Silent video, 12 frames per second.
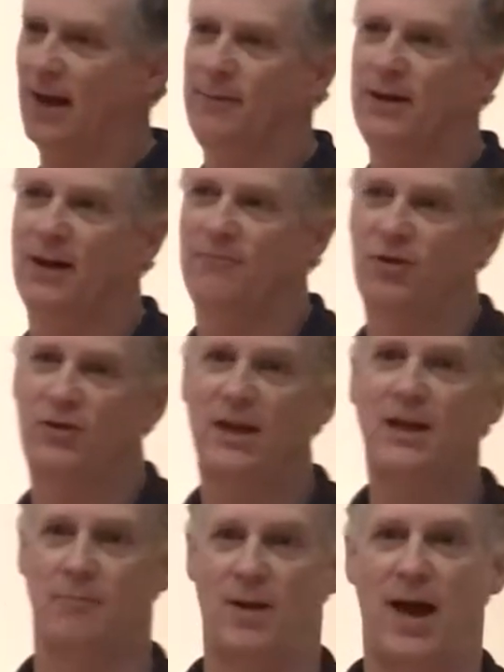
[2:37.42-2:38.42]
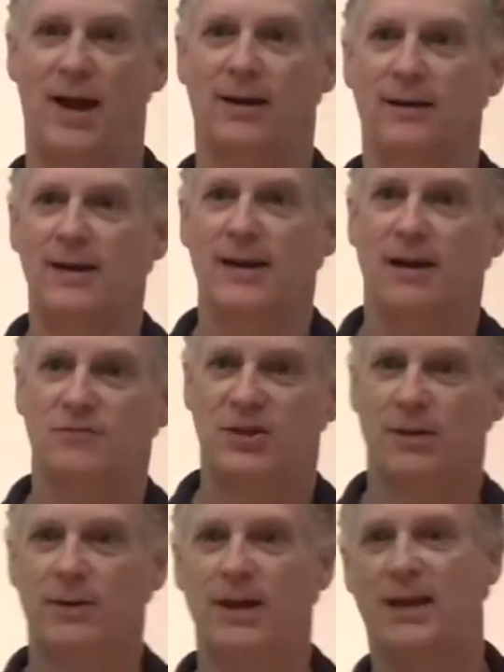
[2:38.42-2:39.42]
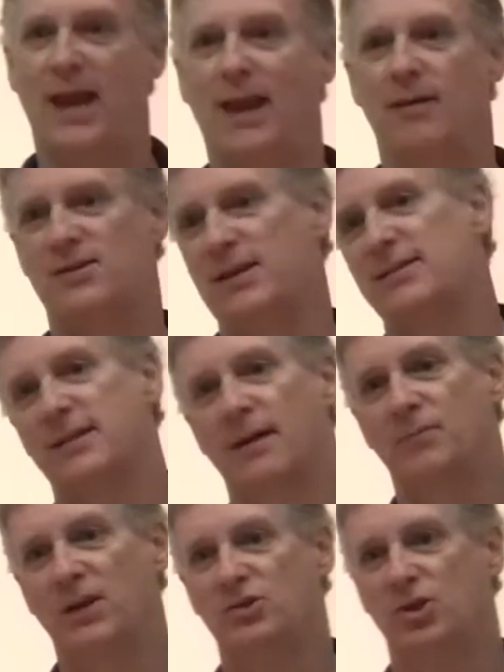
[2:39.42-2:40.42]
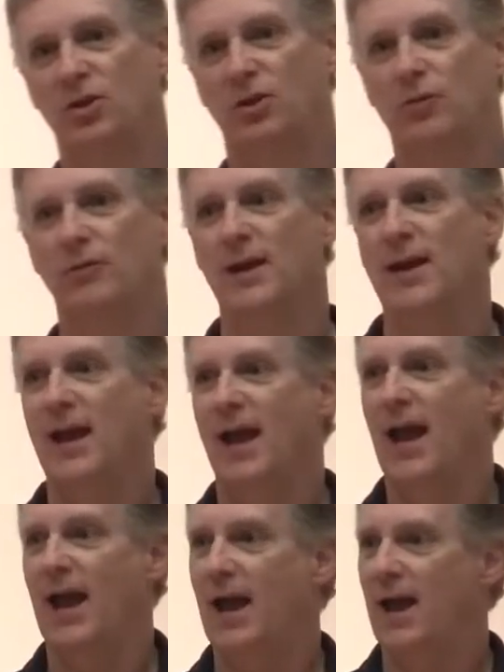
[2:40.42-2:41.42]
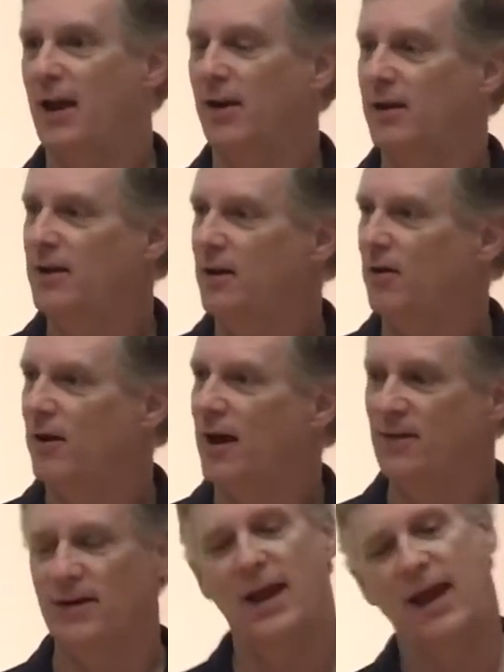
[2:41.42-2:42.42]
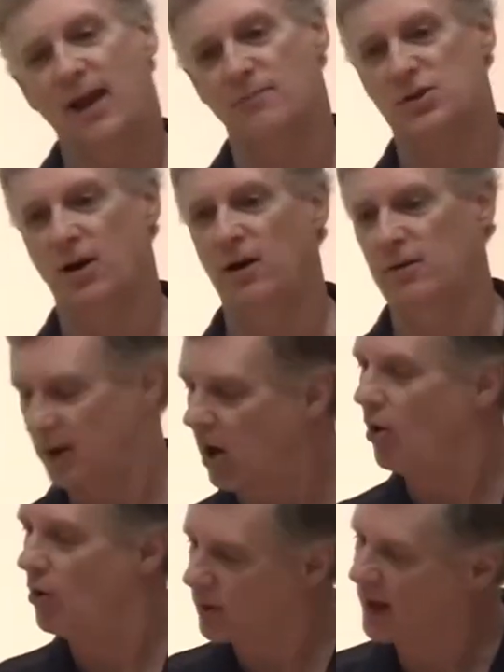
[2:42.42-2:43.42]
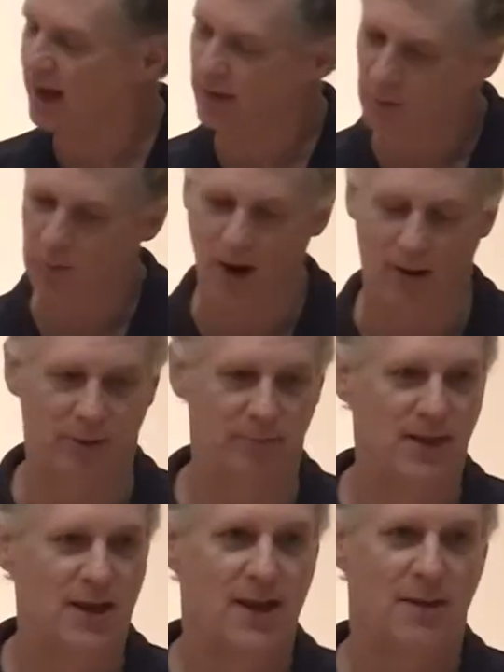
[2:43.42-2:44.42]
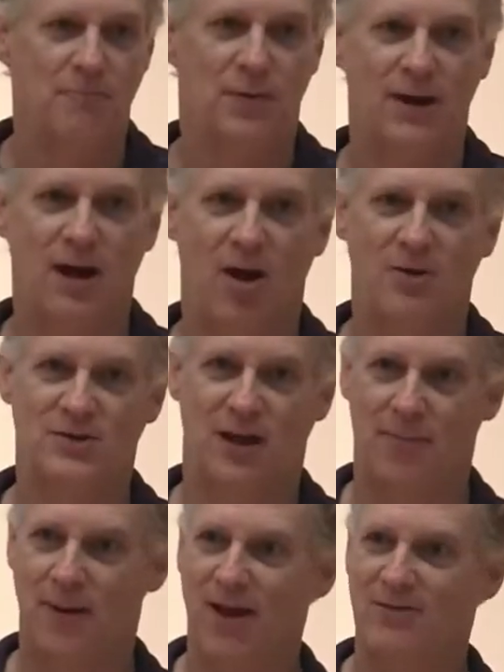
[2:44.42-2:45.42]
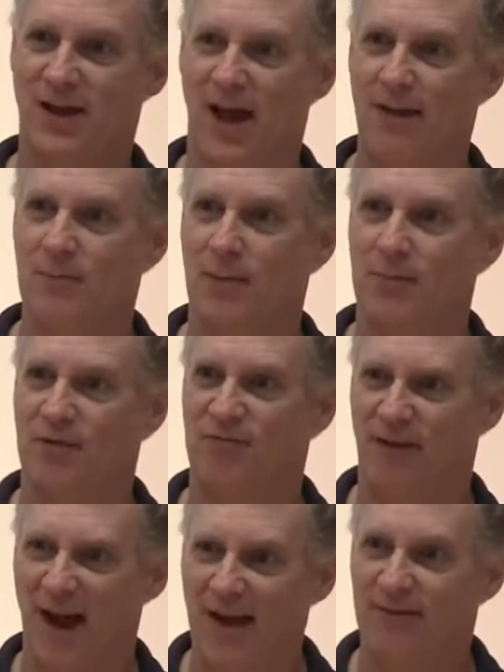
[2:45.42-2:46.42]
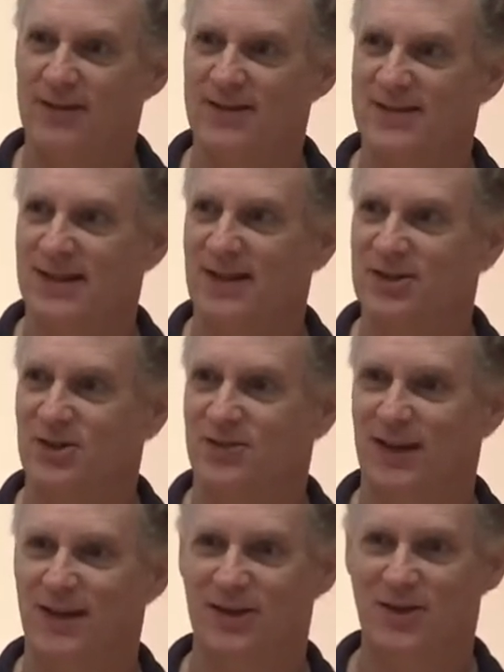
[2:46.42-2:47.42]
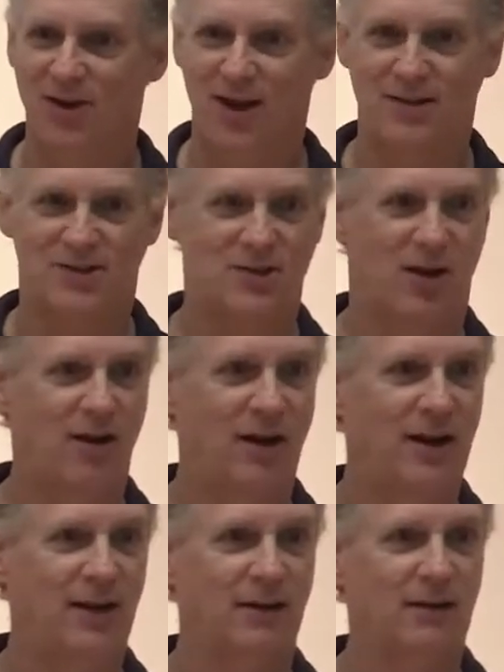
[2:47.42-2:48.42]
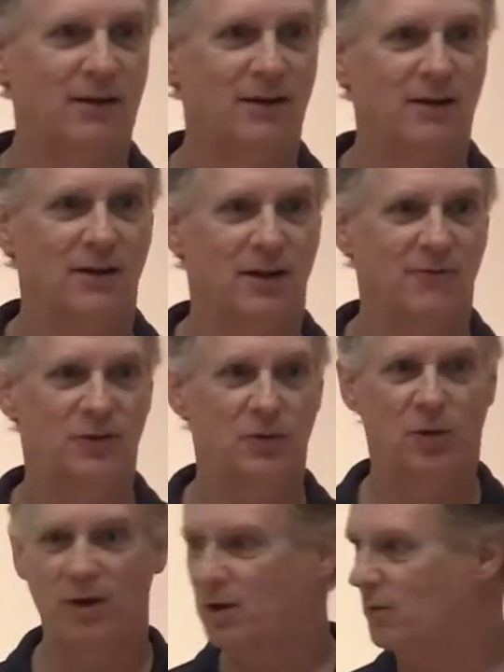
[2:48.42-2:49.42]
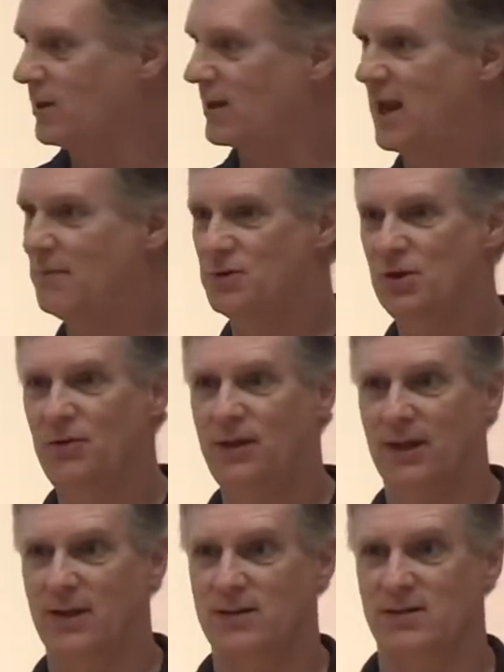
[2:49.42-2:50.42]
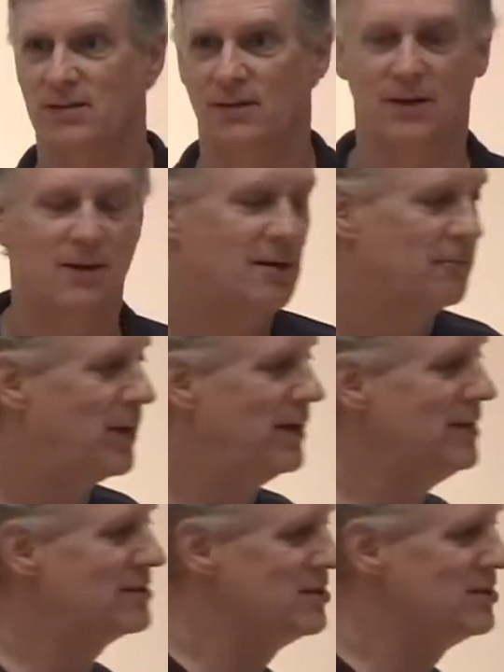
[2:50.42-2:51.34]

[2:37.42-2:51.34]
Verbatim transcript: I mean, if you think about it, if somebody came, did something to you, and you know, and they, hey, I'm sorry, you'd be, oh, okay, no problem. But on about time number five and six, you're thinking you're not sorry. If you were, you wouldn't keep doing this. But he's